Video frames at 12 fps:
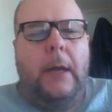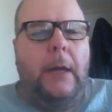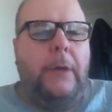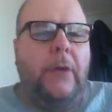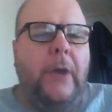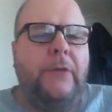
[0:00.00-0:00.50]

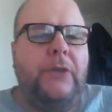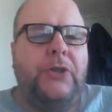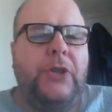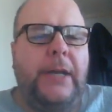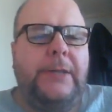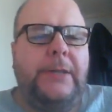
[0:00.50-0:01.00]
If you haven't
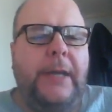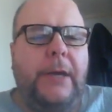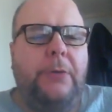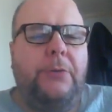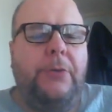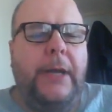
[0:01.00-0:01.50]
checked
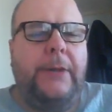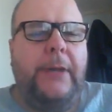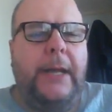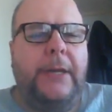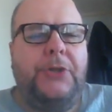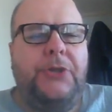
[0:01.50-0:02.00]
out Greg the
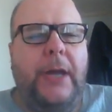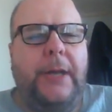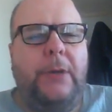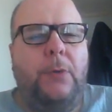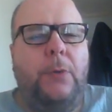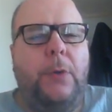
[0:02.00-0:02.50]
Egg's
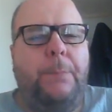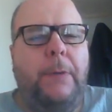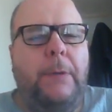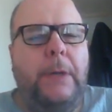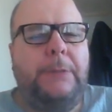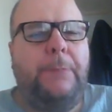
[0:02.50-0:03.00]
channel,
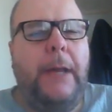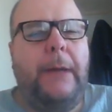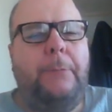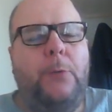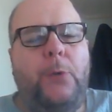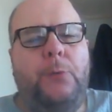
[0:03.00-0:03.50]
it's
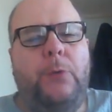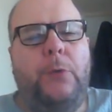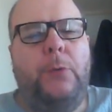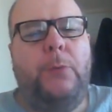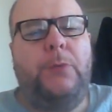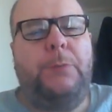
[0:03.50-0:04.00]
Blackmore
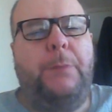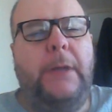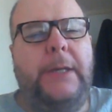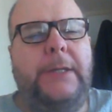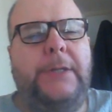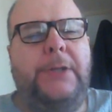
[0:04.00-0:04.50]
Rules,
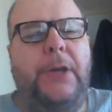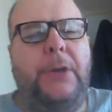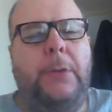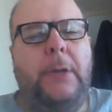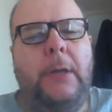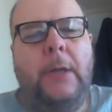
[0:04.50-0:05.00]
please
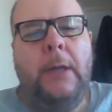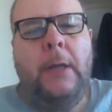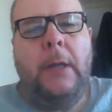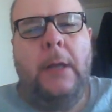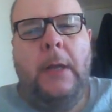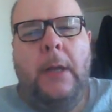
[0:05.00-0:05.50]
do.
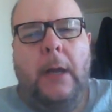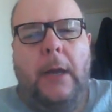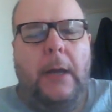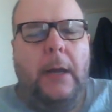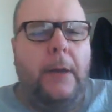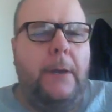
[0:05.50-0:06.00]

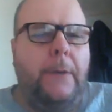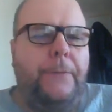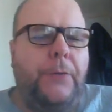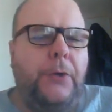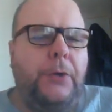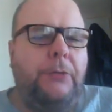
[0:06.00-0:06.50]

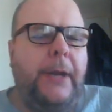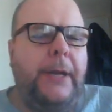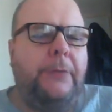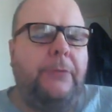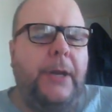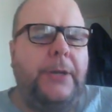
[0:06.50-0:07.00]
For a
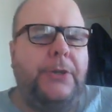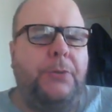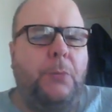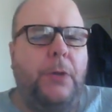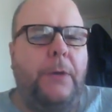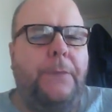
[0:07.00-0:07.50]
great,
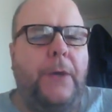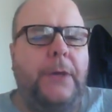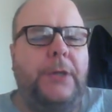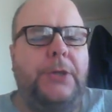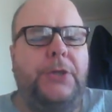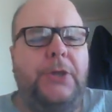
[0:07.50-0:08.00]
one of the
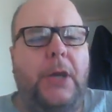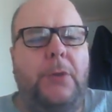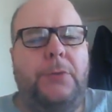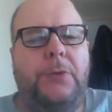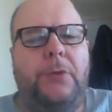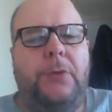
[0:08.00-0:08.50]
funniest
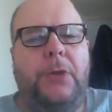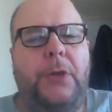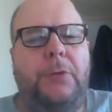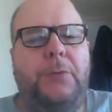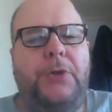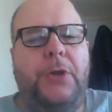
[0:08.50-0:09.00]
shows on
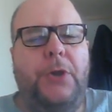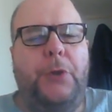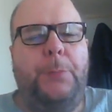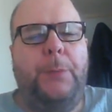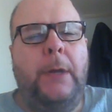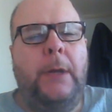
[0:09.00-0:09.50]

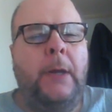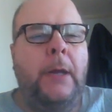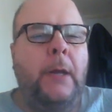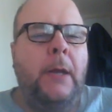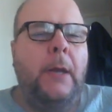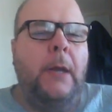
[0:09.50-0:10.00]
YouTube,
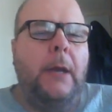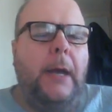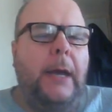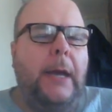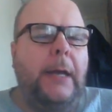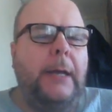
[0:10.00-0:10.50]

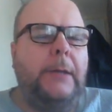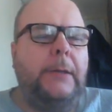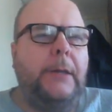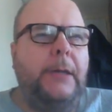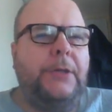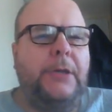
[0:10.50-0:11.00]
and
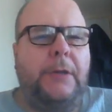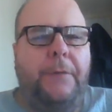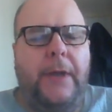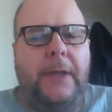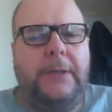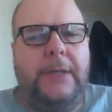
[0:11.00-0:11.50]
it's just a
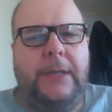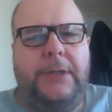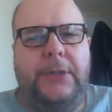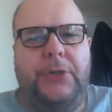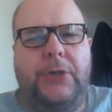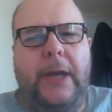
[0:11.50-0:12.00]

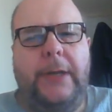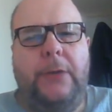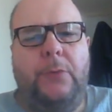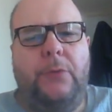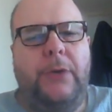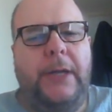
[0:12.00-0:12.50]
fantastic
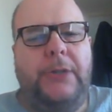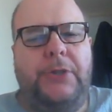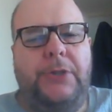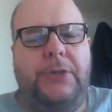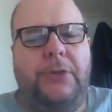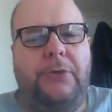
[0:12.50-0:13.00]
channel. Greg's
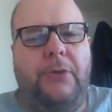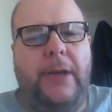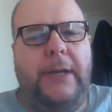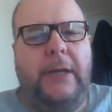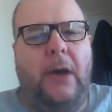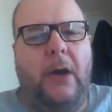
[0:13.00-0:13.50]
just a
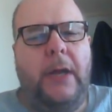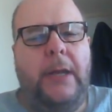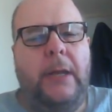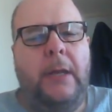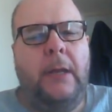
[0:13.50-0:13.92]
great guy.